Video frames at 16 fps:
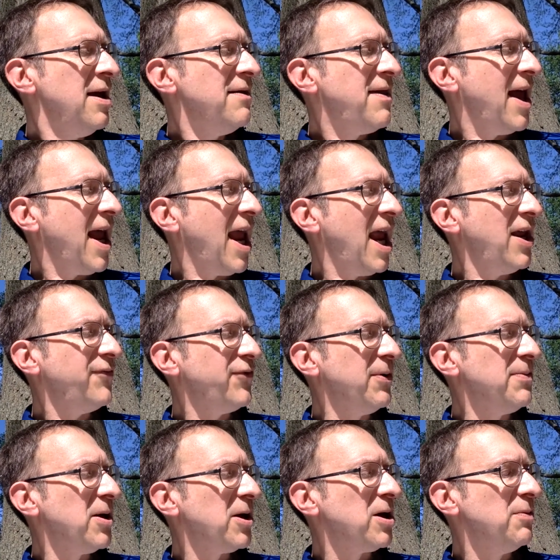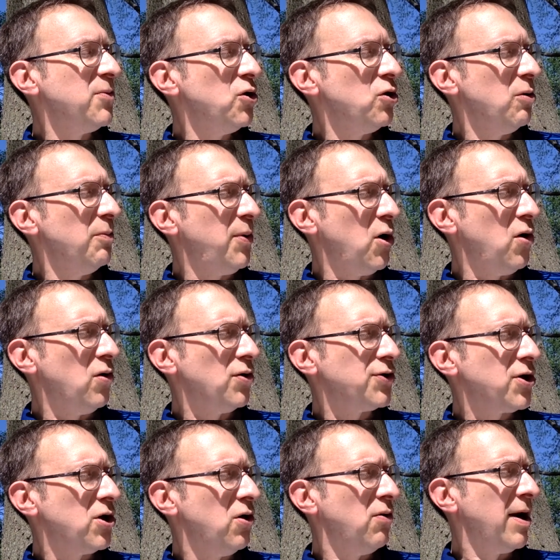They ate from the communal
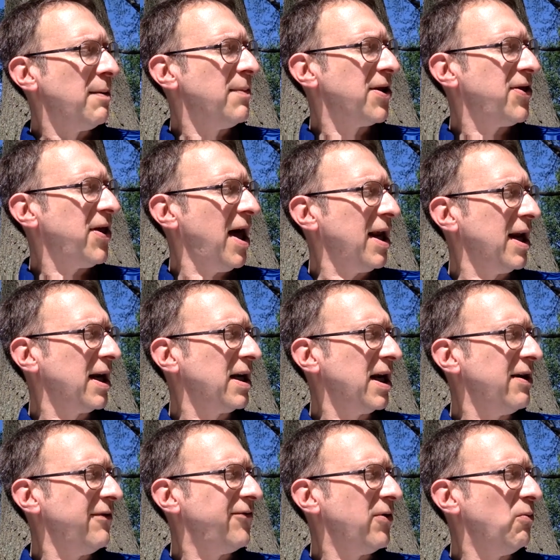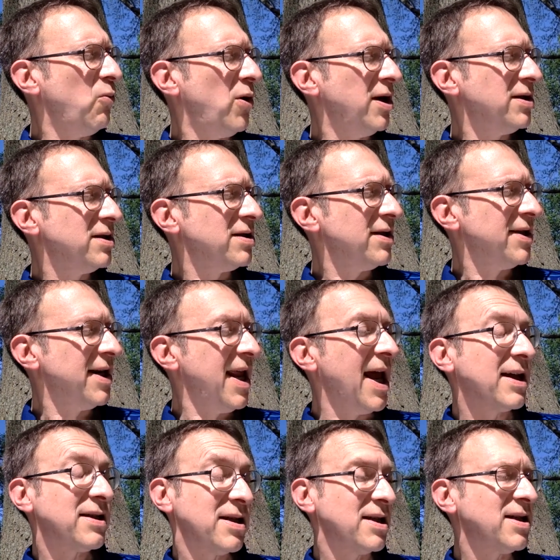bowls, going methodically from one to the
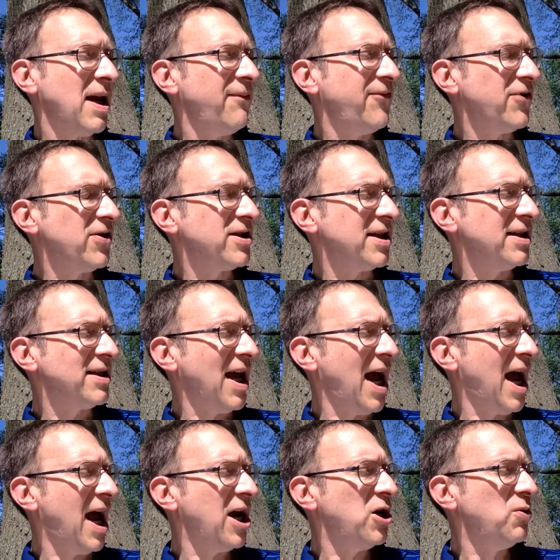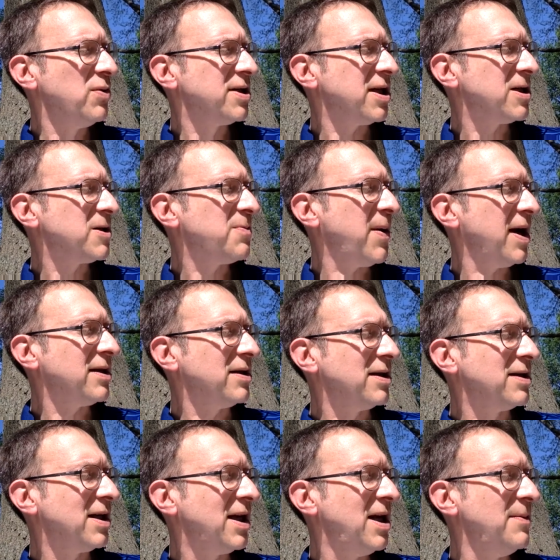next, except for Tendai, who was
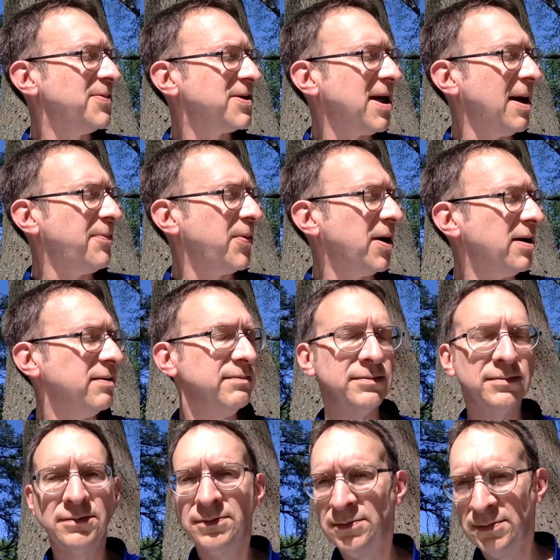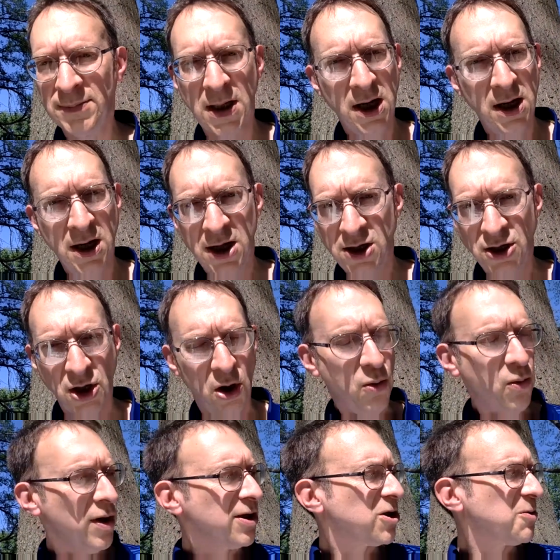expected to keep separate. No
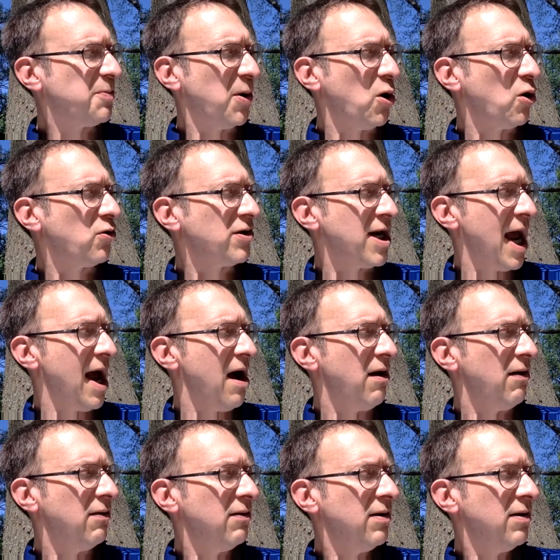one spoke now.